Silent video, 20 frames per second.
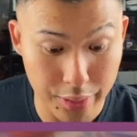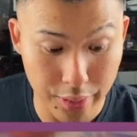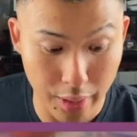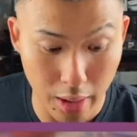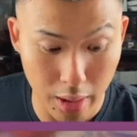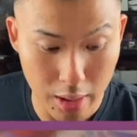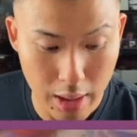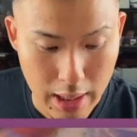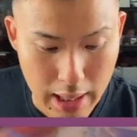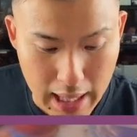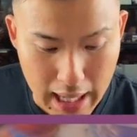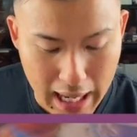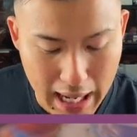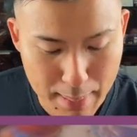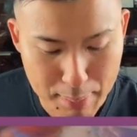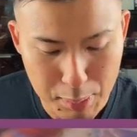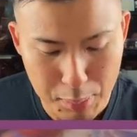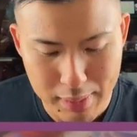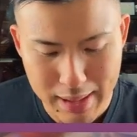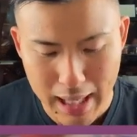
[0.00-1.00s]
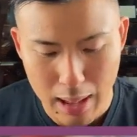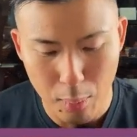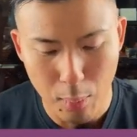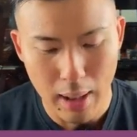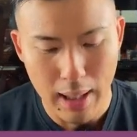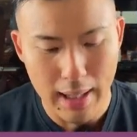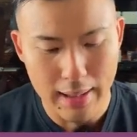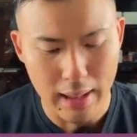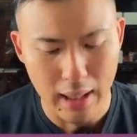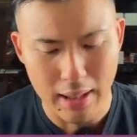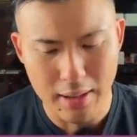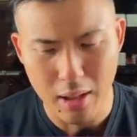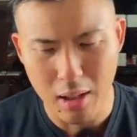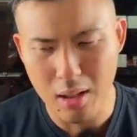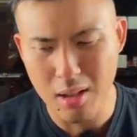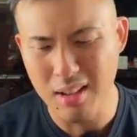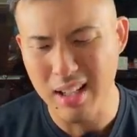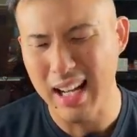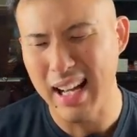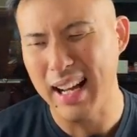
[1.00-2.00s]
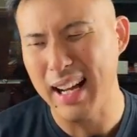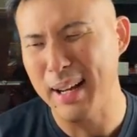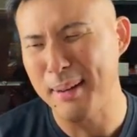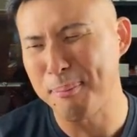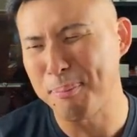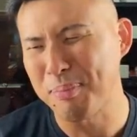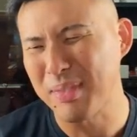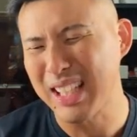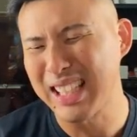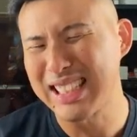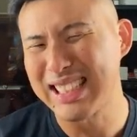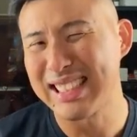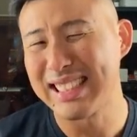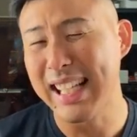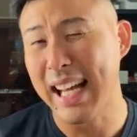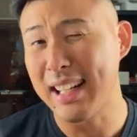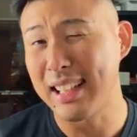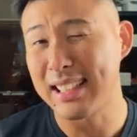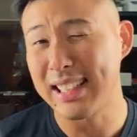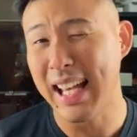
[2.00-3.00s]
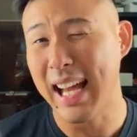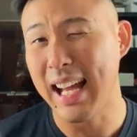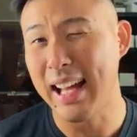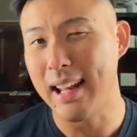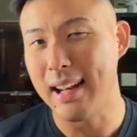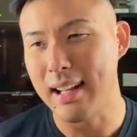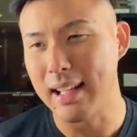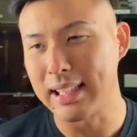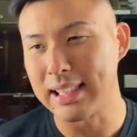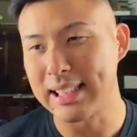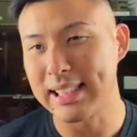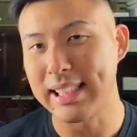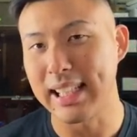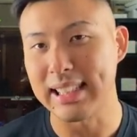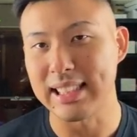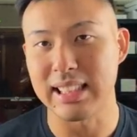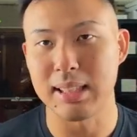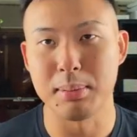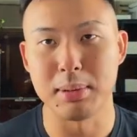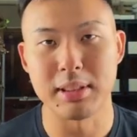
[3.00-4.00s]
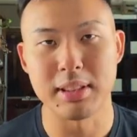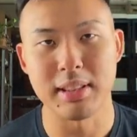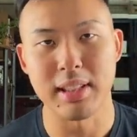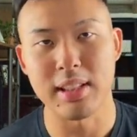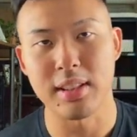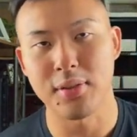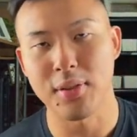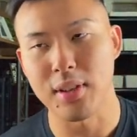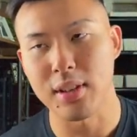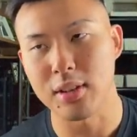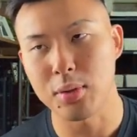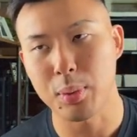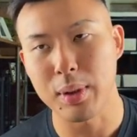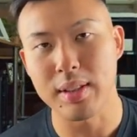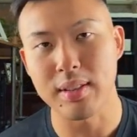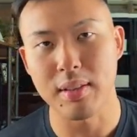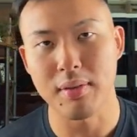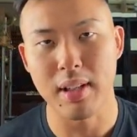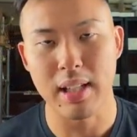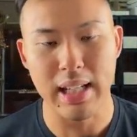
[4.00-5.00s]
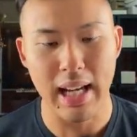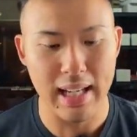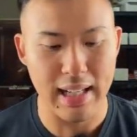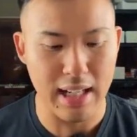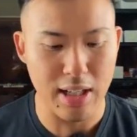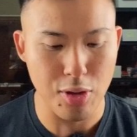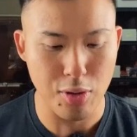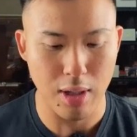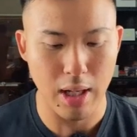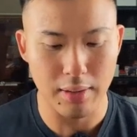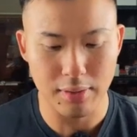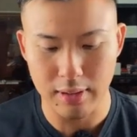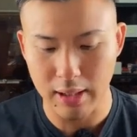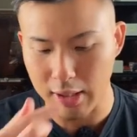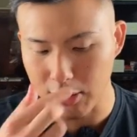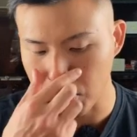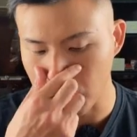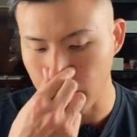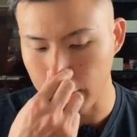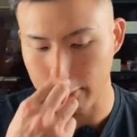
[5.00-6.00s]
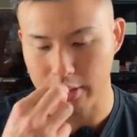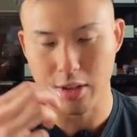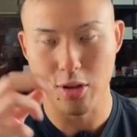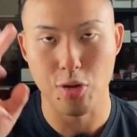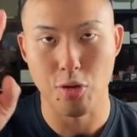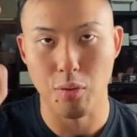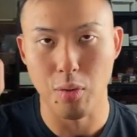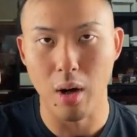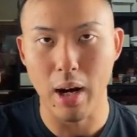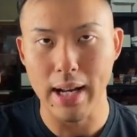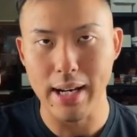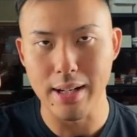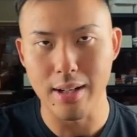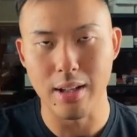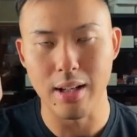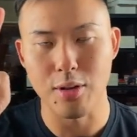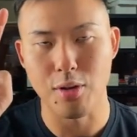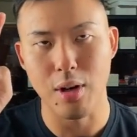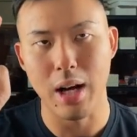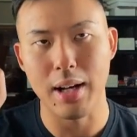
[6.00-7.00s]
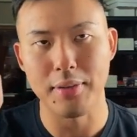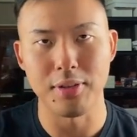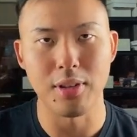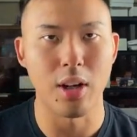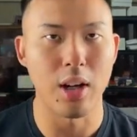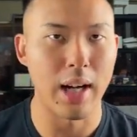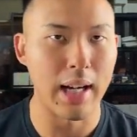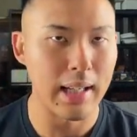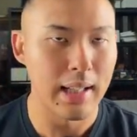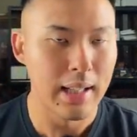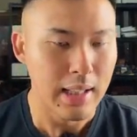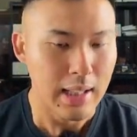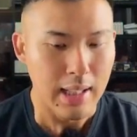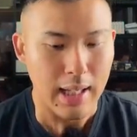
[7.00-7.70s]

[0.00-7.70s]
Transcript: So happy with that one. I know Status had a set similar to this for the 2017-18 draft class where it was like a draft night